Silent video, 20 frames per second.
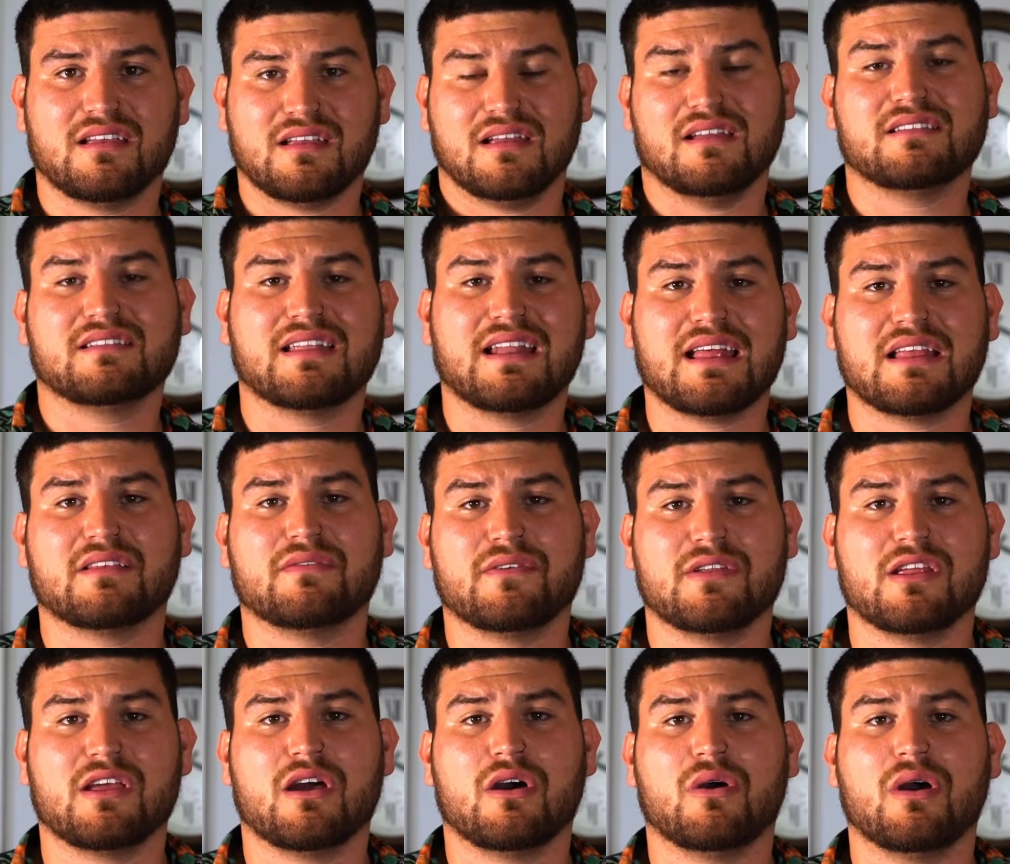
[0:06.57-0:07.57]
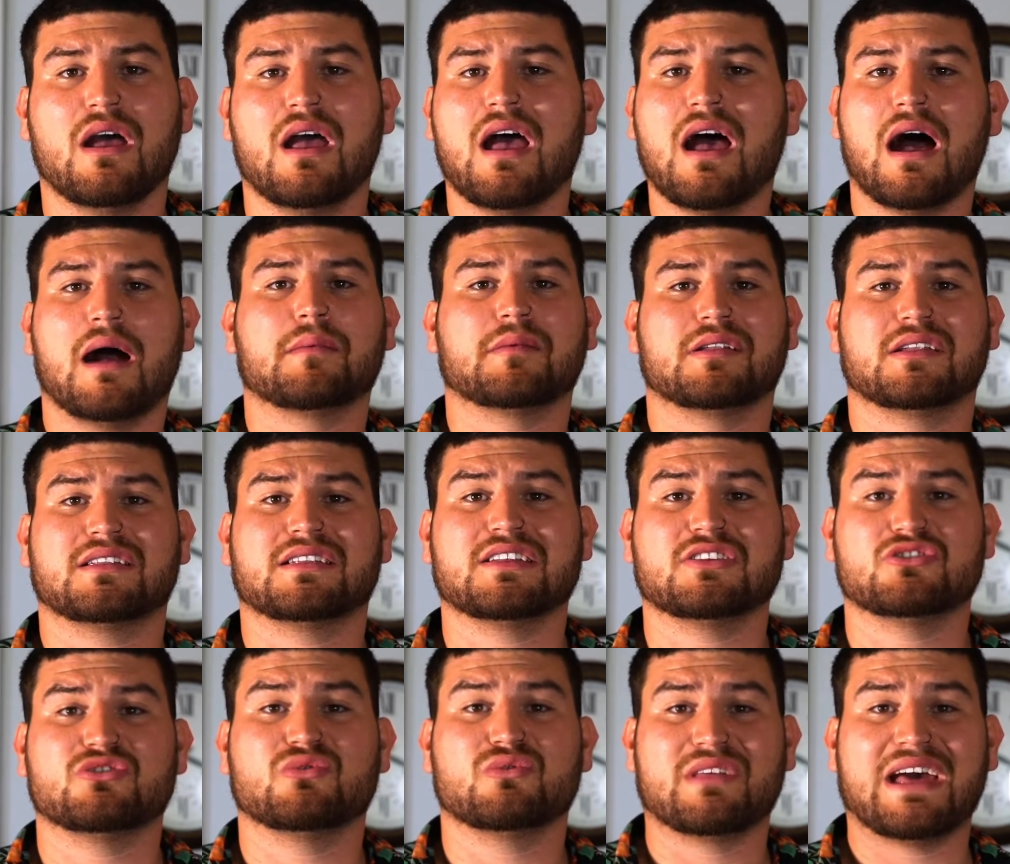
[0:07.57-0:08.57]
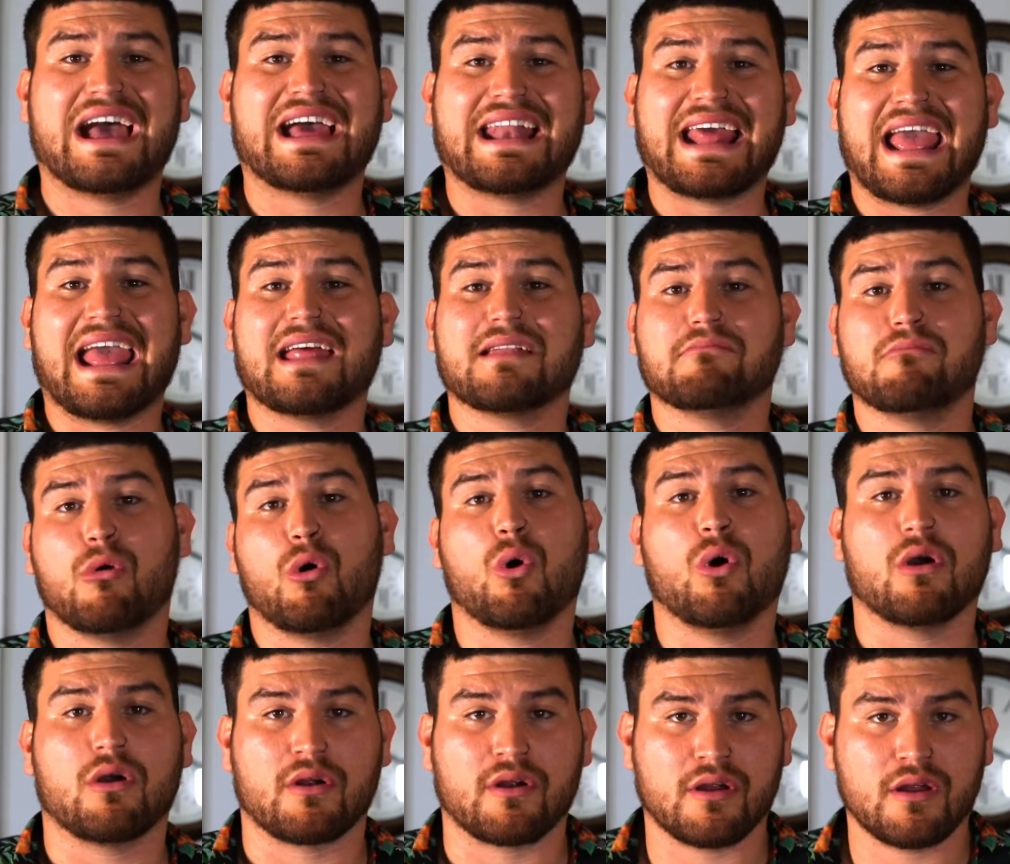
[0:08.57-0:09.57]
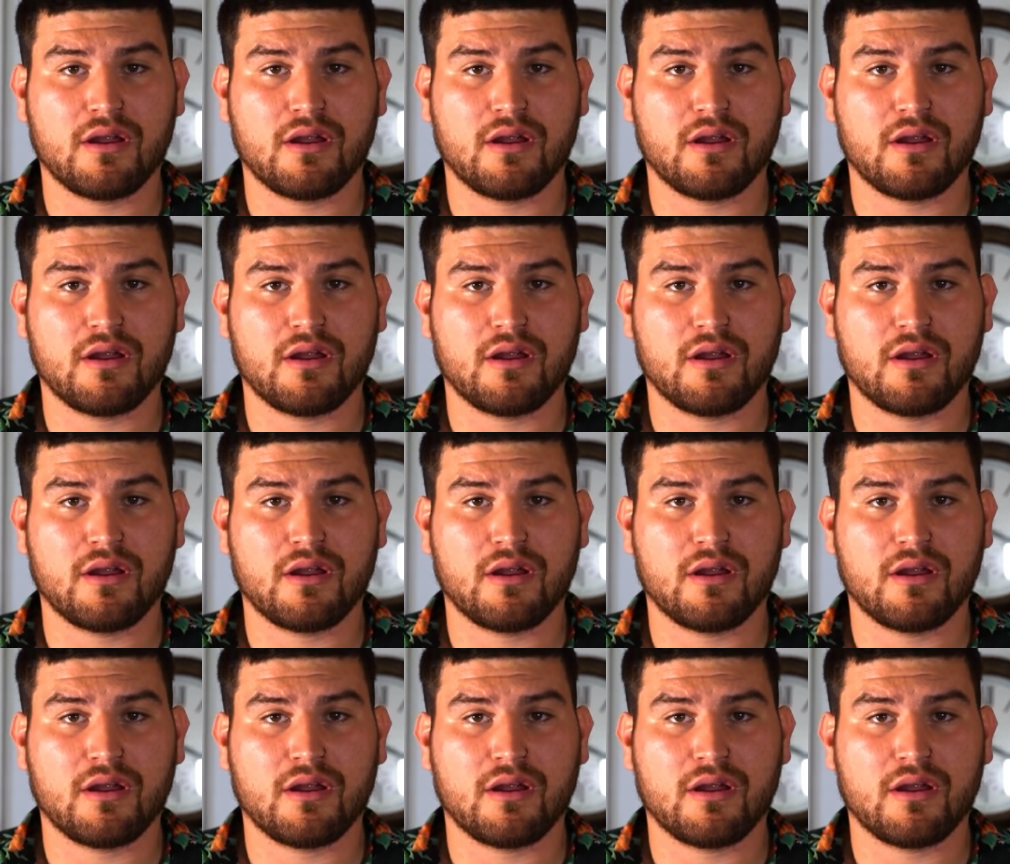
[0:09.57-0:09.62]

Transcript: In today's video, I'm going to teach you that and more